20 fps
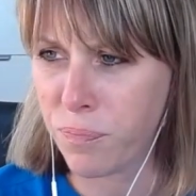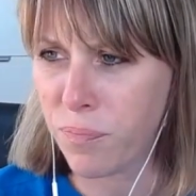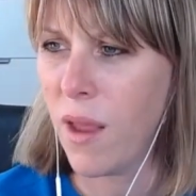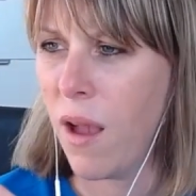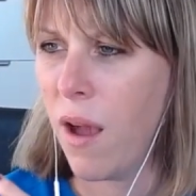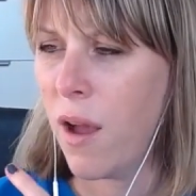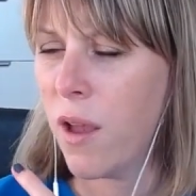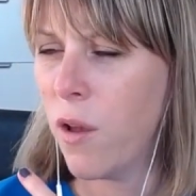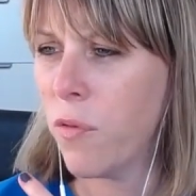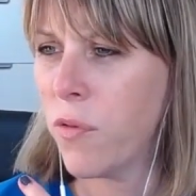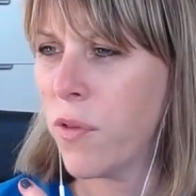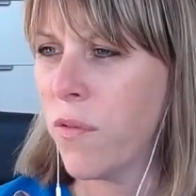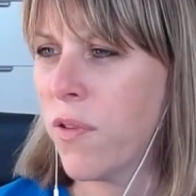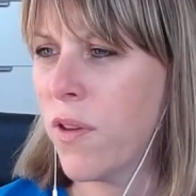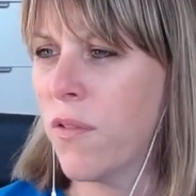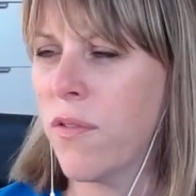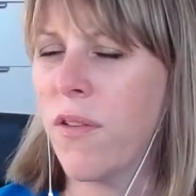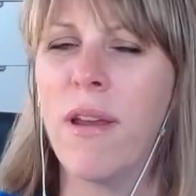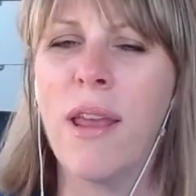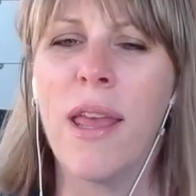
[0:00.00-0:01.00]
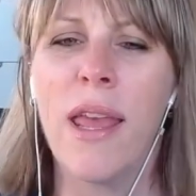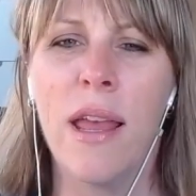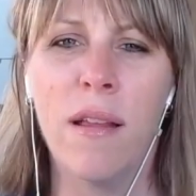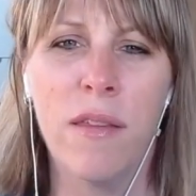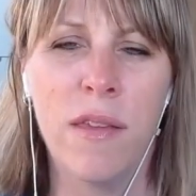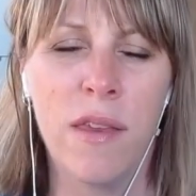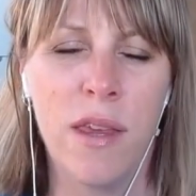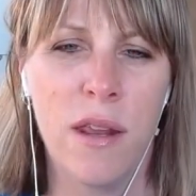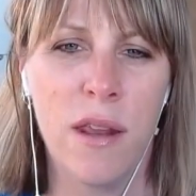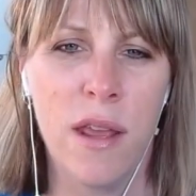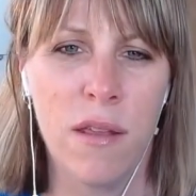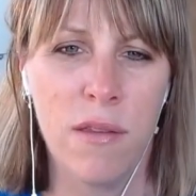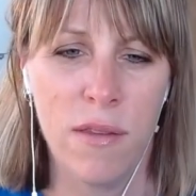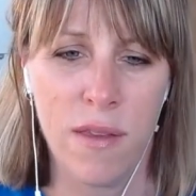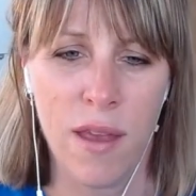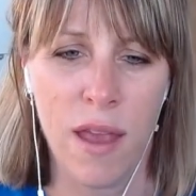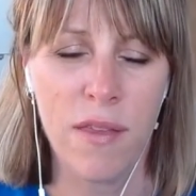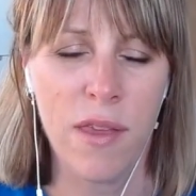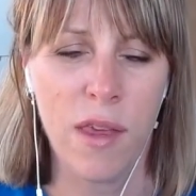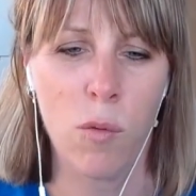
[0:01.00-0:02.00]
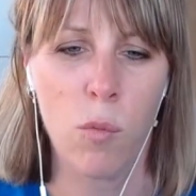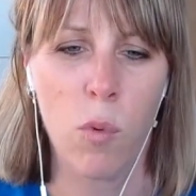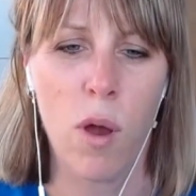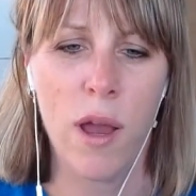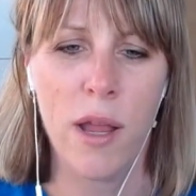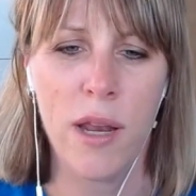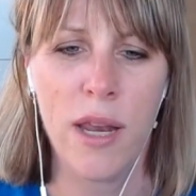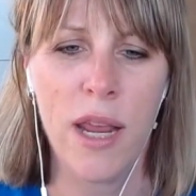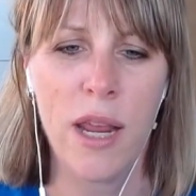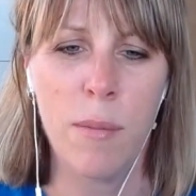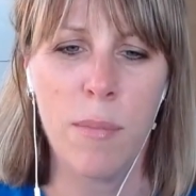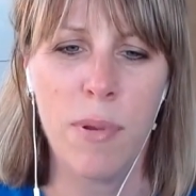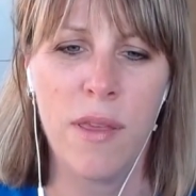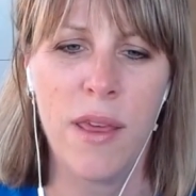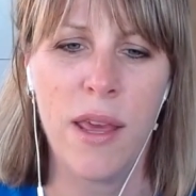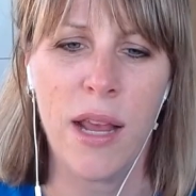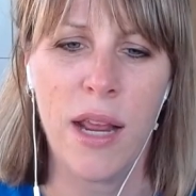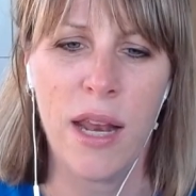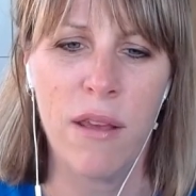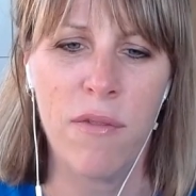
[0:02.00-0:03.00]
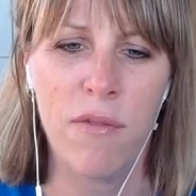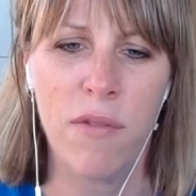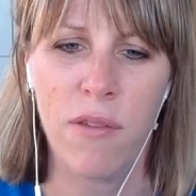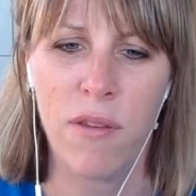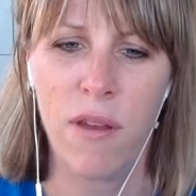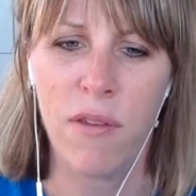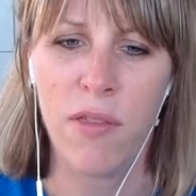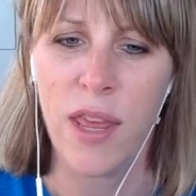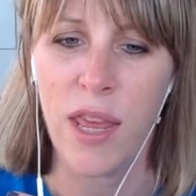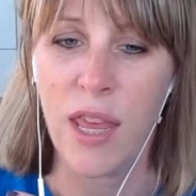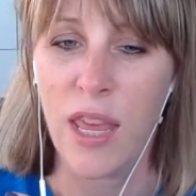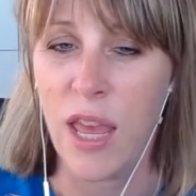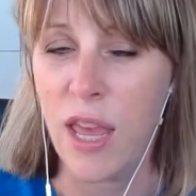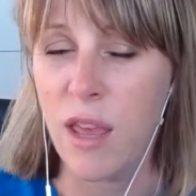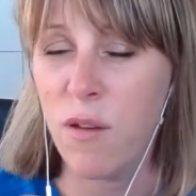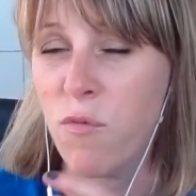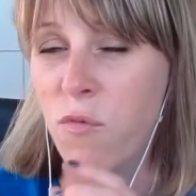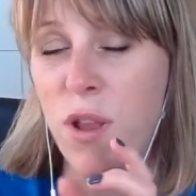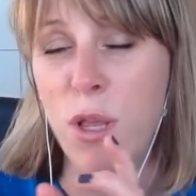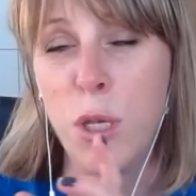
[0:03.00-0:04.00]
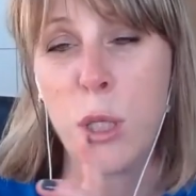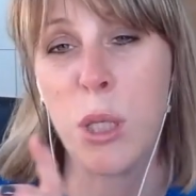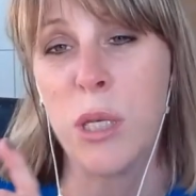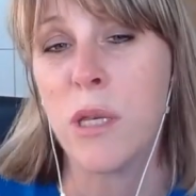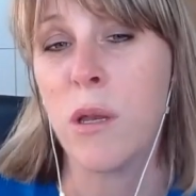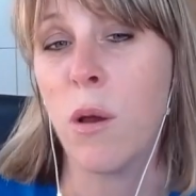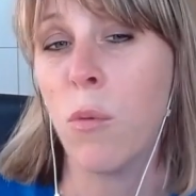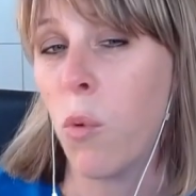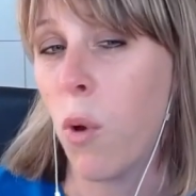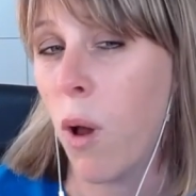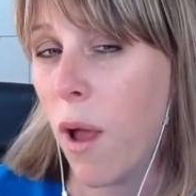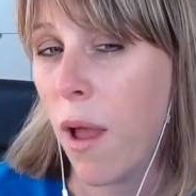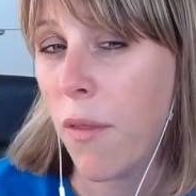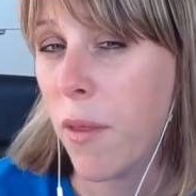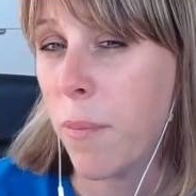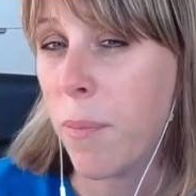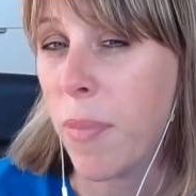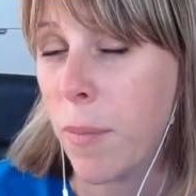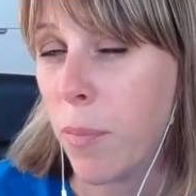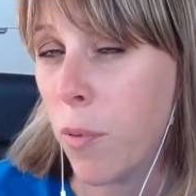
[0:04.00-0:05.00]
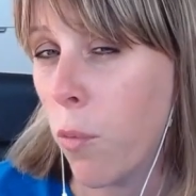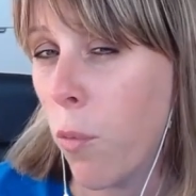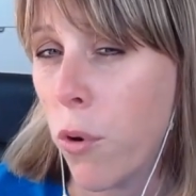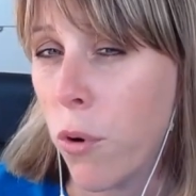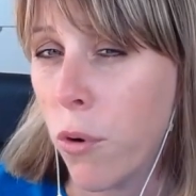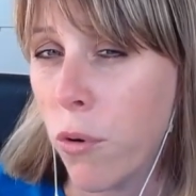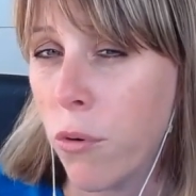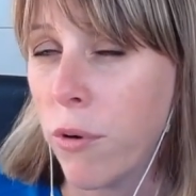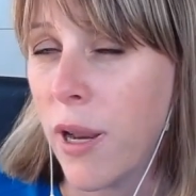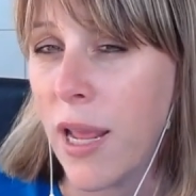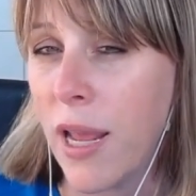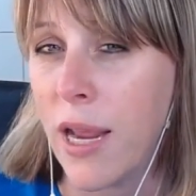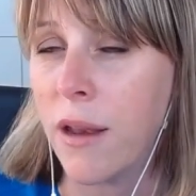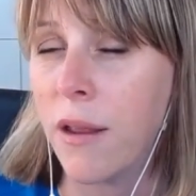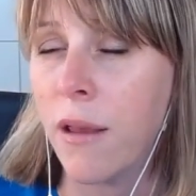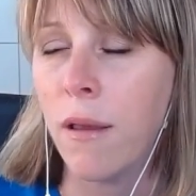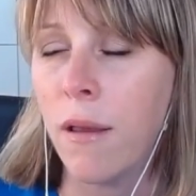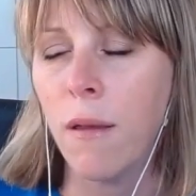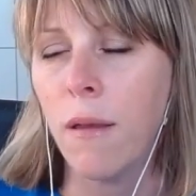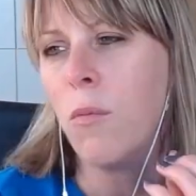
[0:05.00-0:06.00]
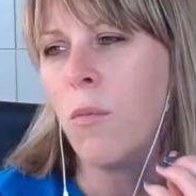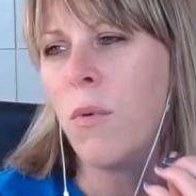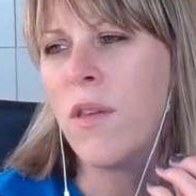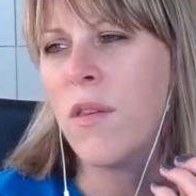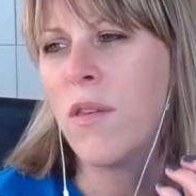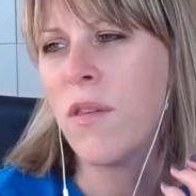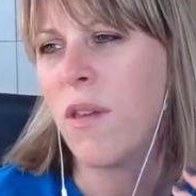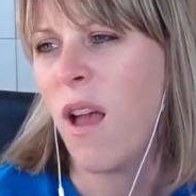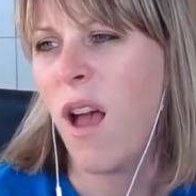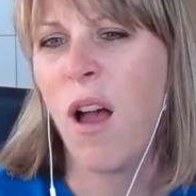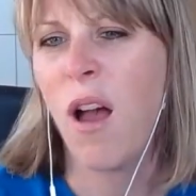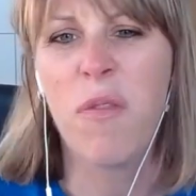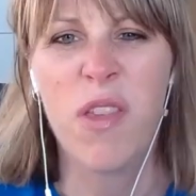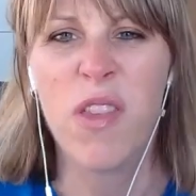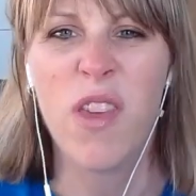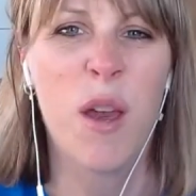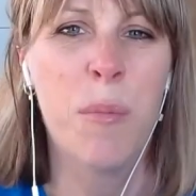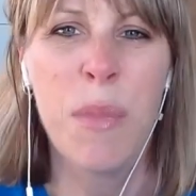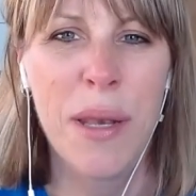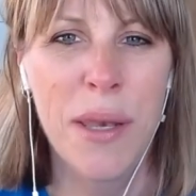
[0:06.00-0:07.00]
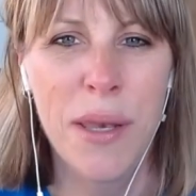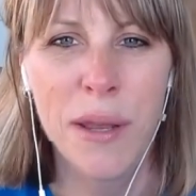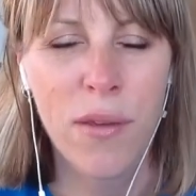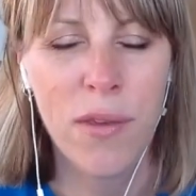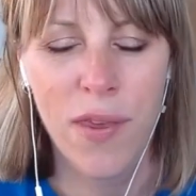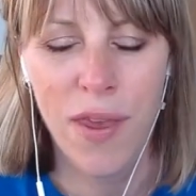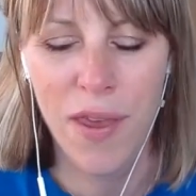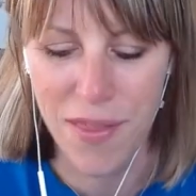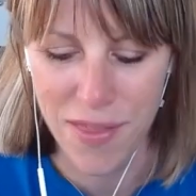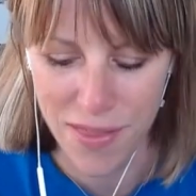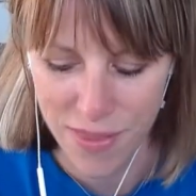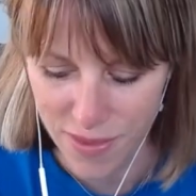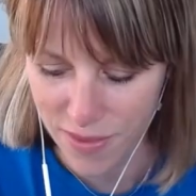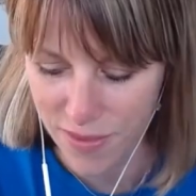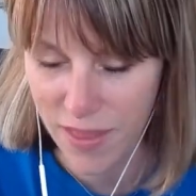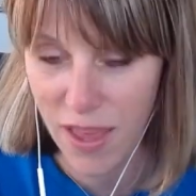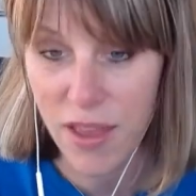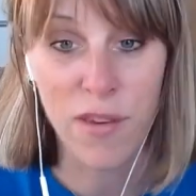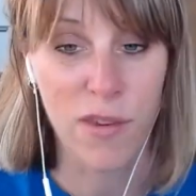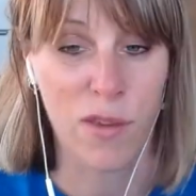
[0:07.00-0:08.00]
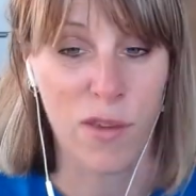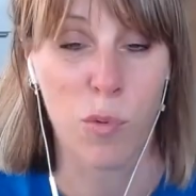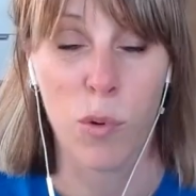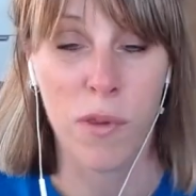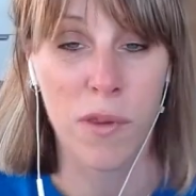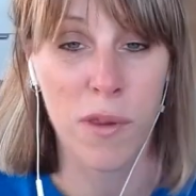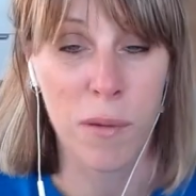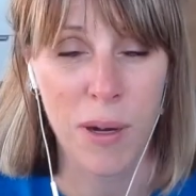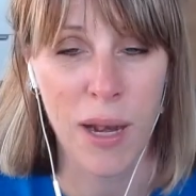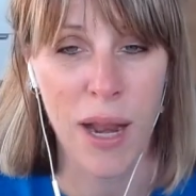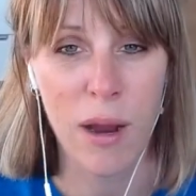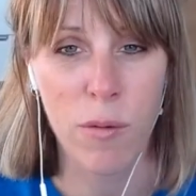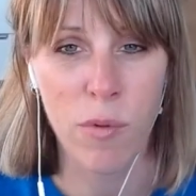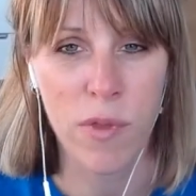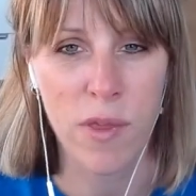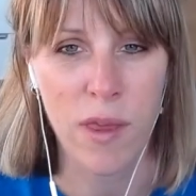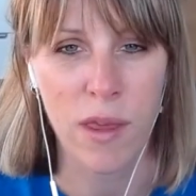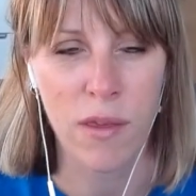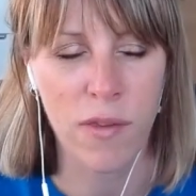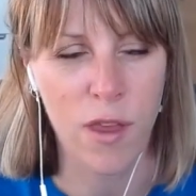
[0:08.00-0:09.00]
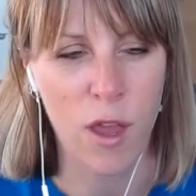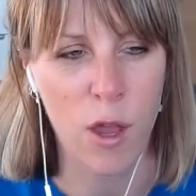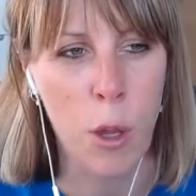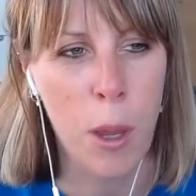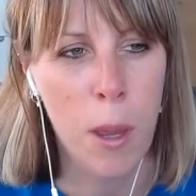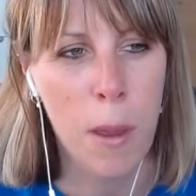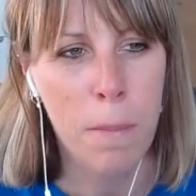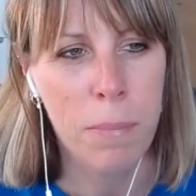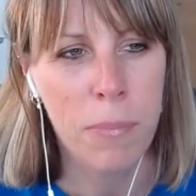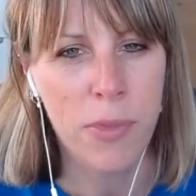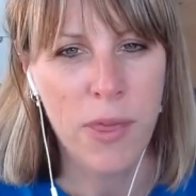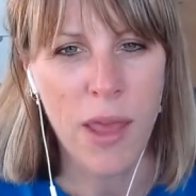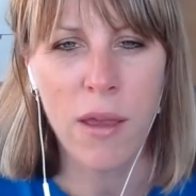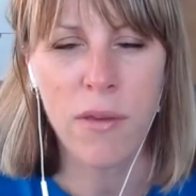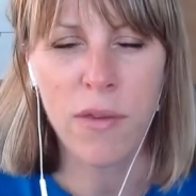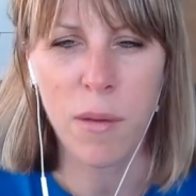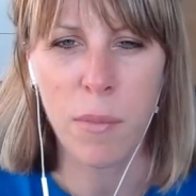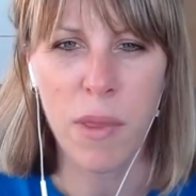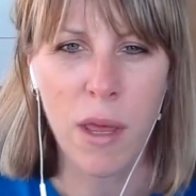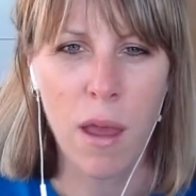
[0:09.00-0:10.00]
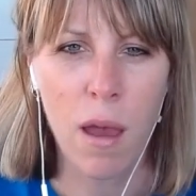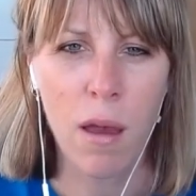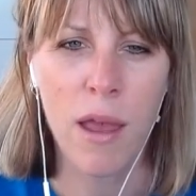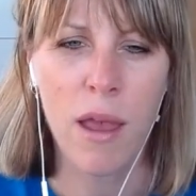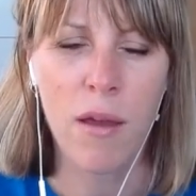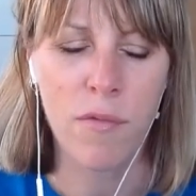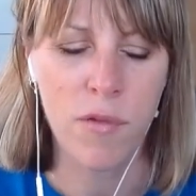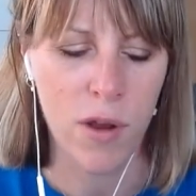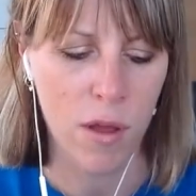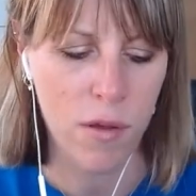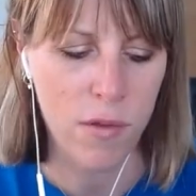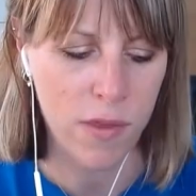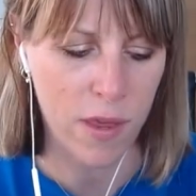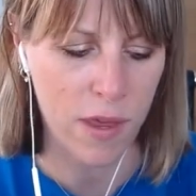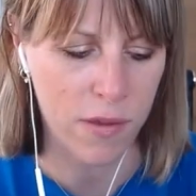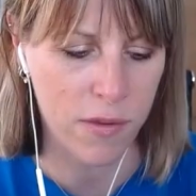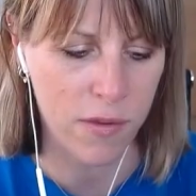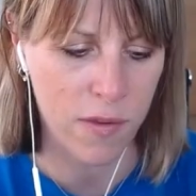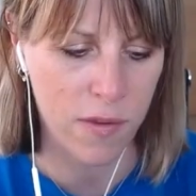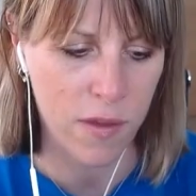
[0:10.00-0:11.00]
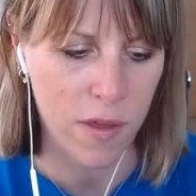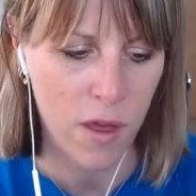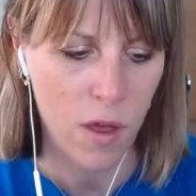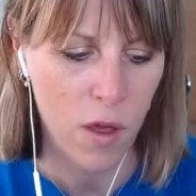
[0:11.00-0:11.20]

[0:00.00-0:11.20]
I often feel very guilty in stating what I need, particularly if I think it infringes on what other people want or need, which half the time it doesn't. They just want some clarity. So that's something I have noticed.